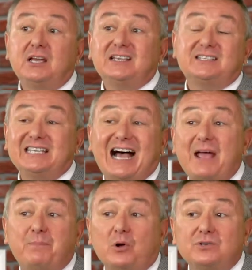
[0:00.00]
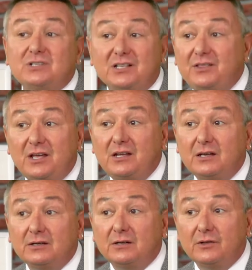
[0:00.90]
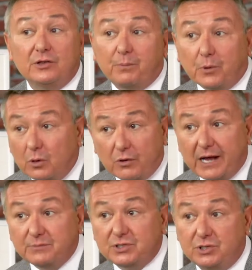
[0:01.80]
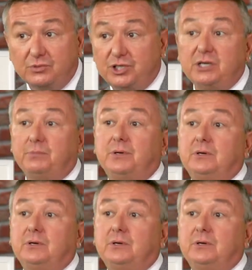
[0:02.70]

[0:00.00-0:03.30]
See, I personally think the program's too cheap.